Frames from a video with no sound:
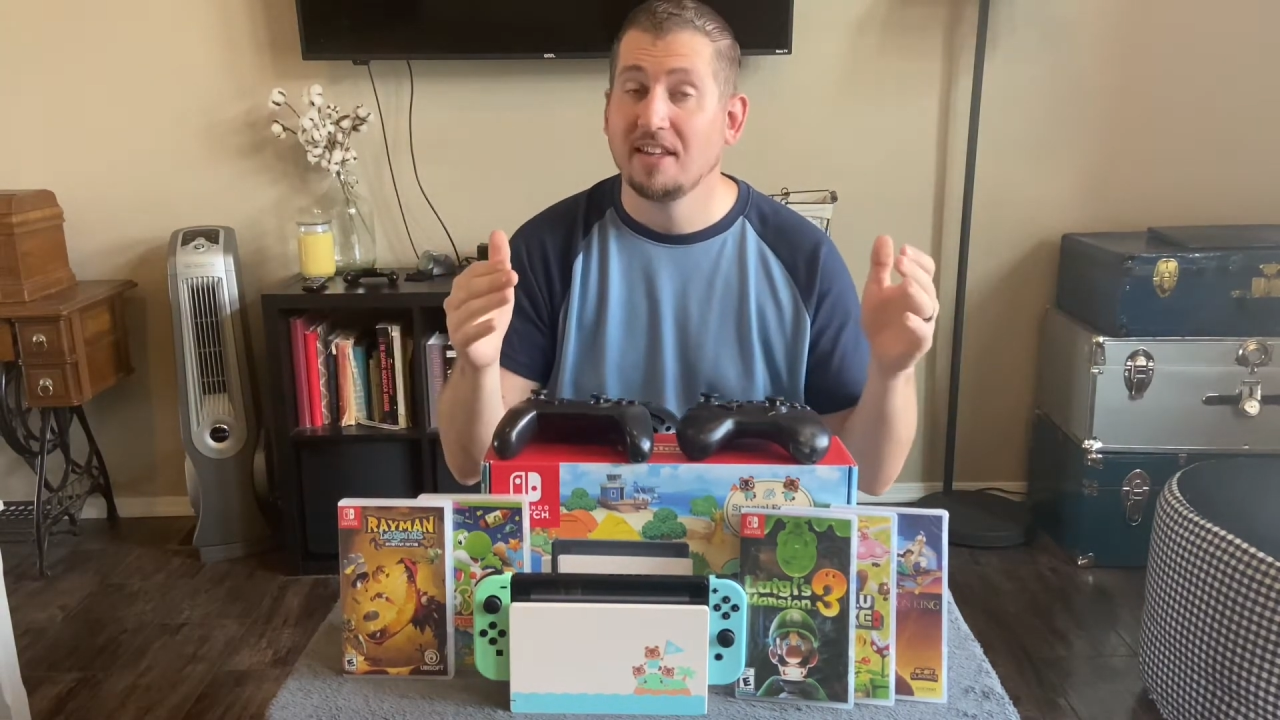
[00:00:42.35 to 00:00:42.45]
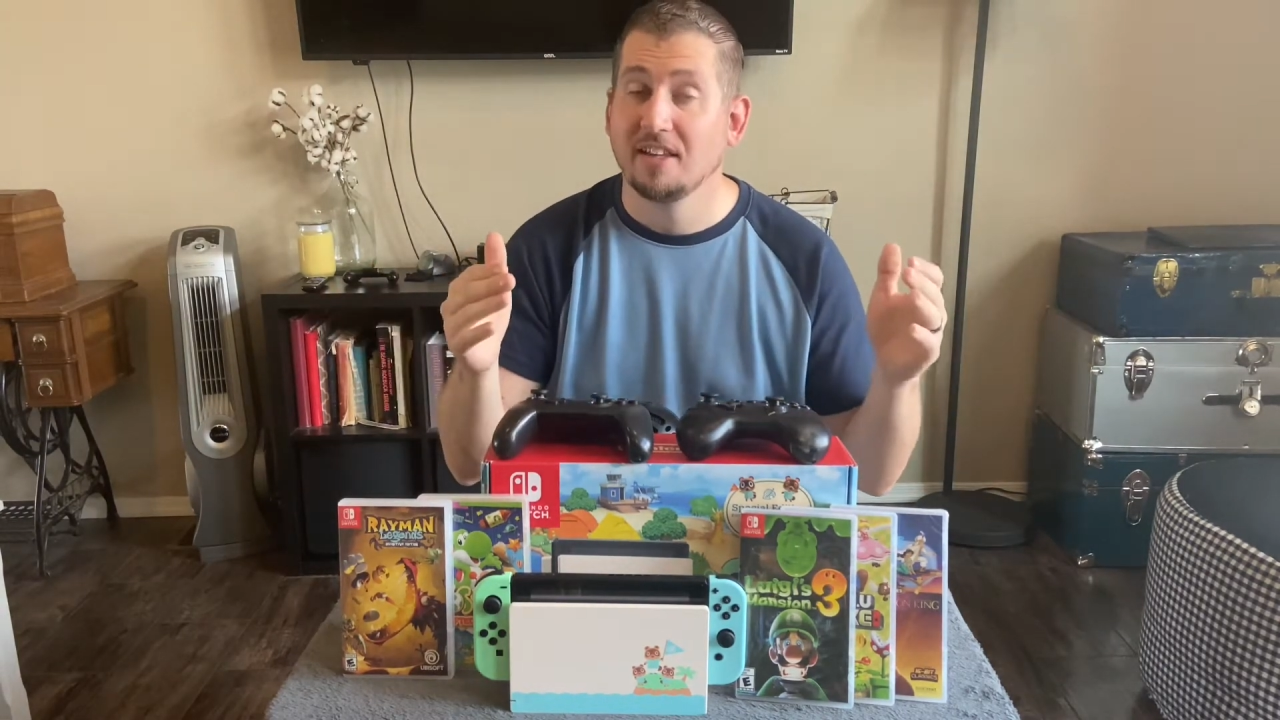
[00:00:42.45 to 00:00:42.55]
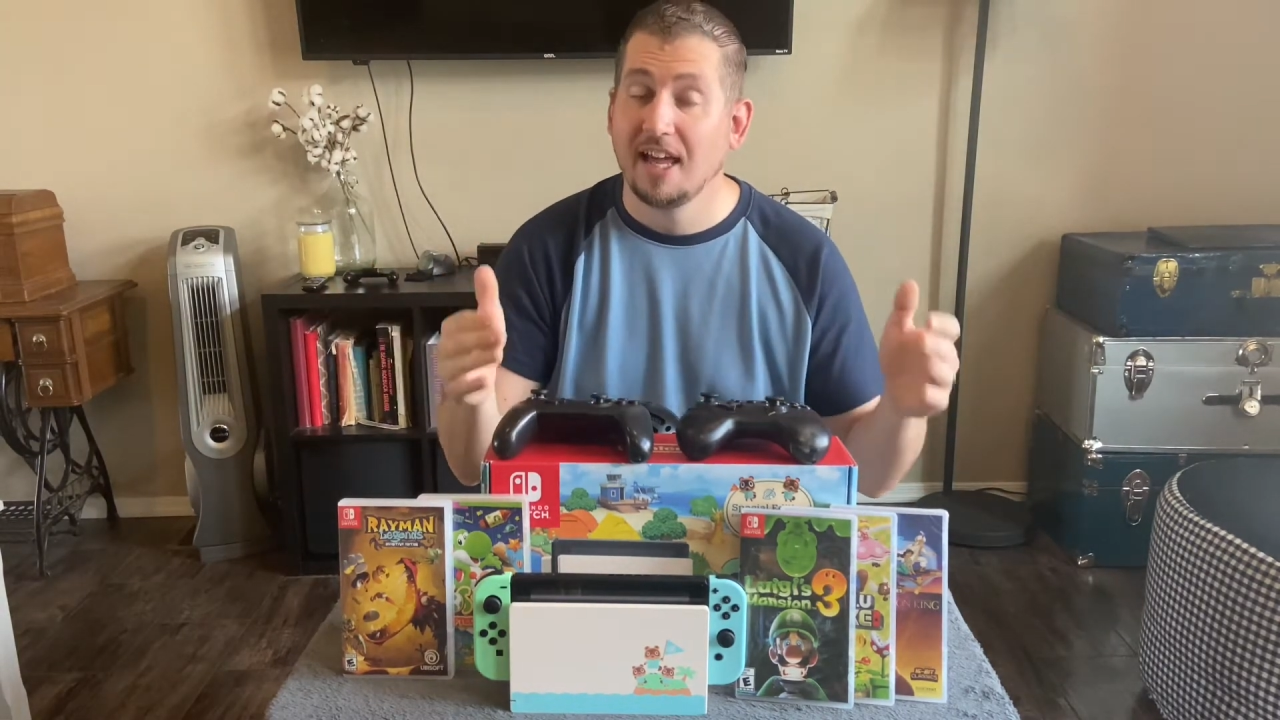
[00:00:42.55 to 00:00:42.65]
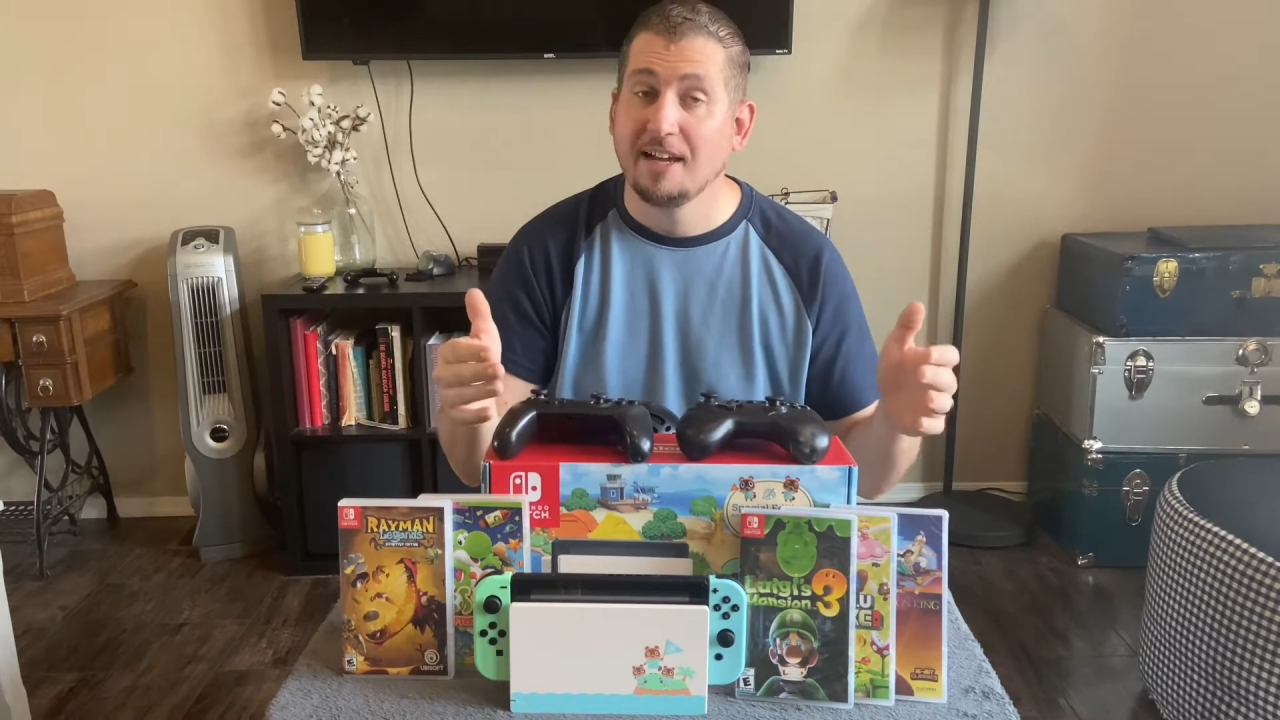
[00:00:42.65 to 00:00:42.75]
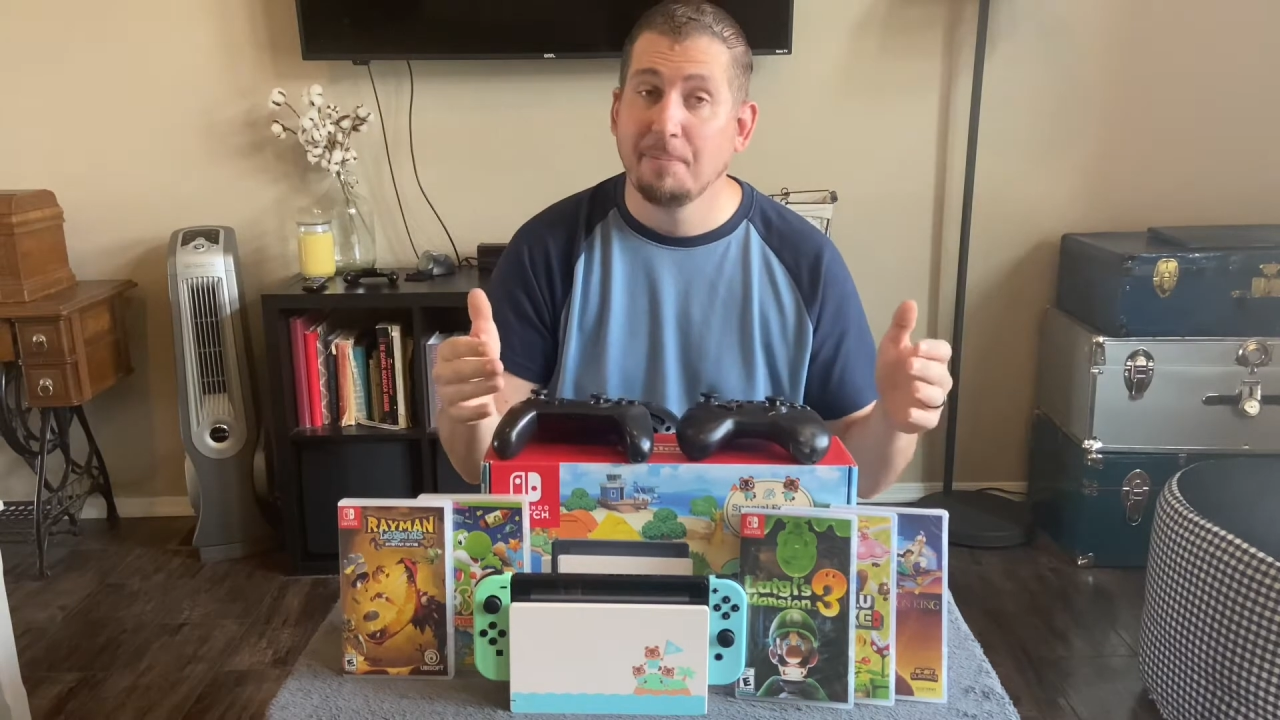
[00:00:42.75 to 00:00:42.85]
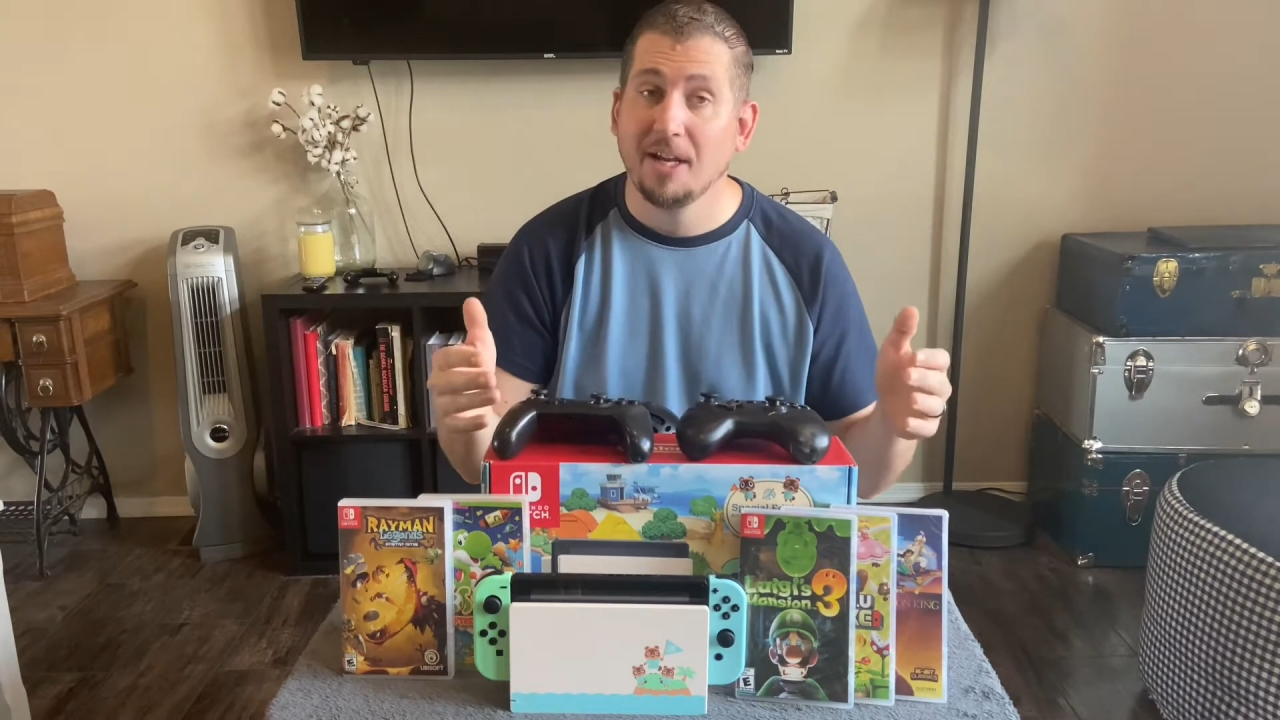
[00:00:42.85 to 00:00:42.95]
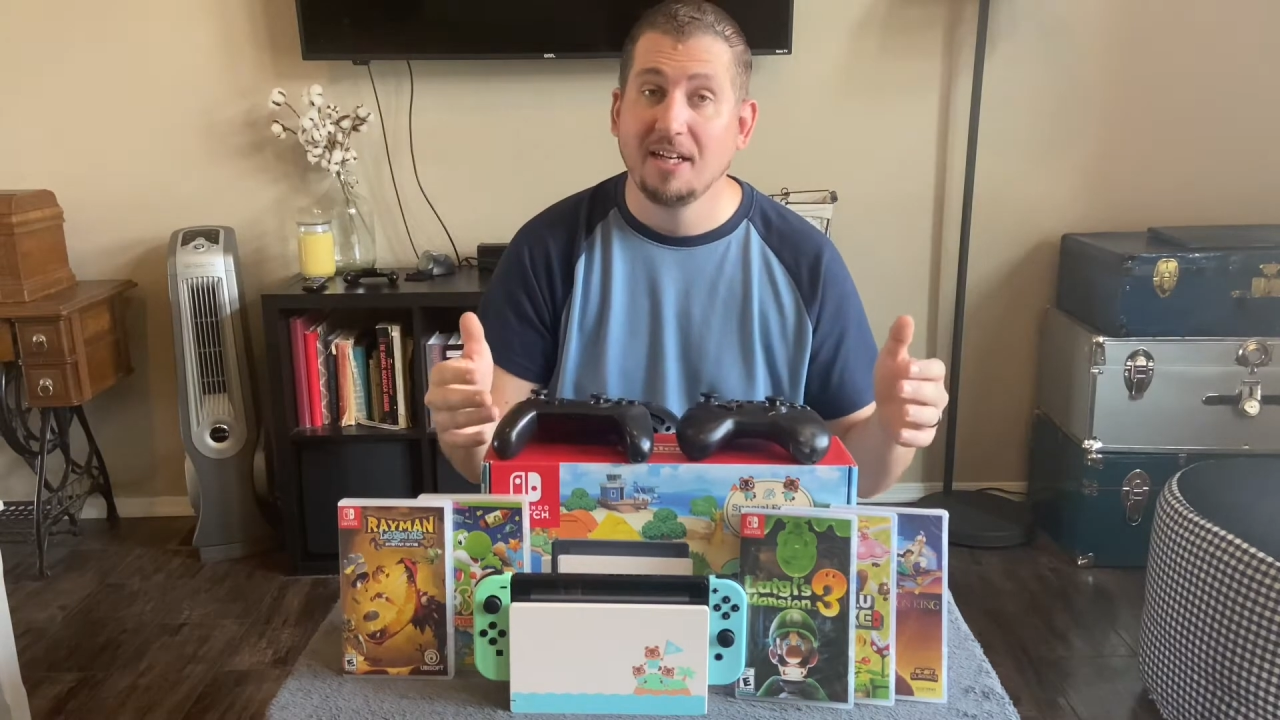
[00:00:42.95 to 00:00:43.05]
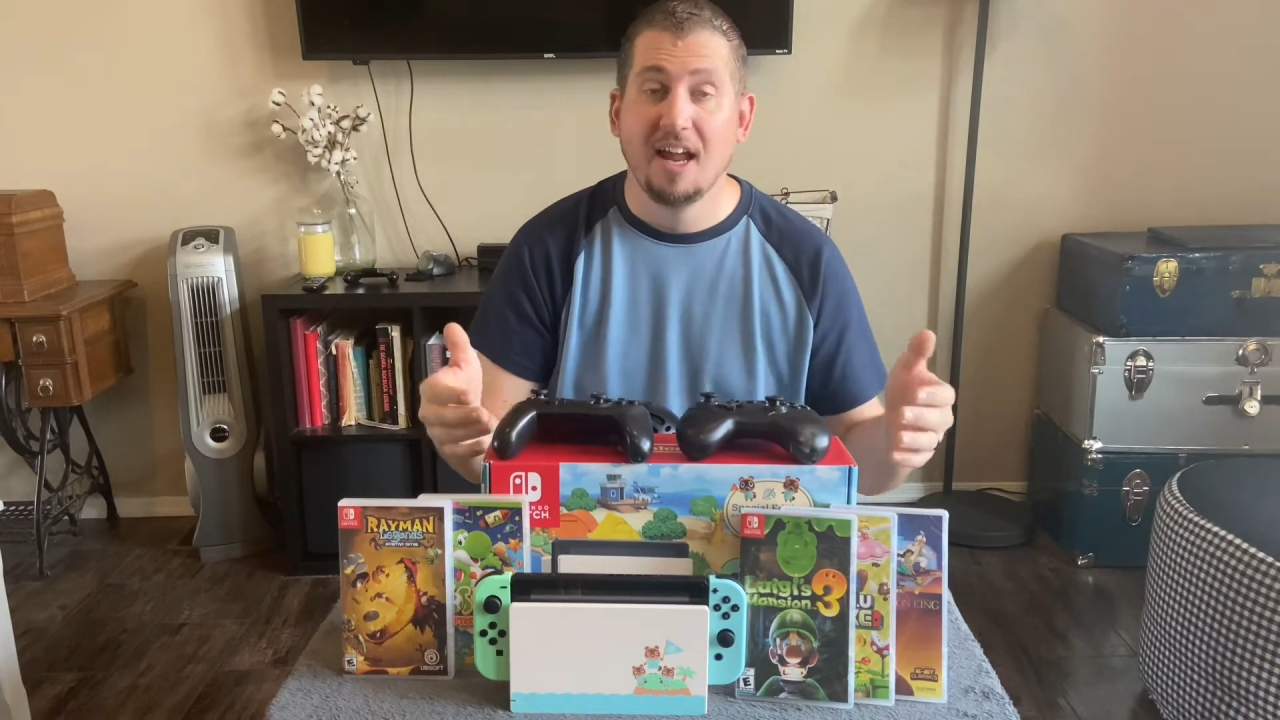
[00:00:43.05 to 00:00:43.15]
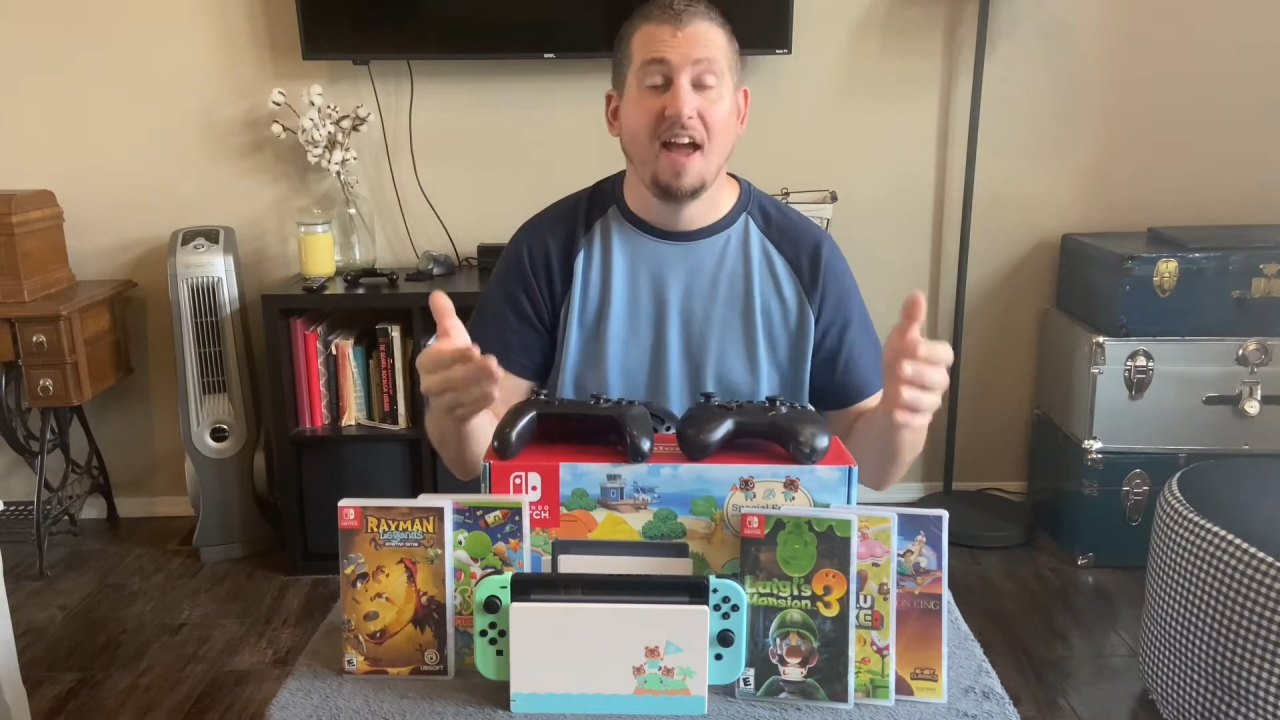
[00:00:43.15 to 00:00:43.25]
the like button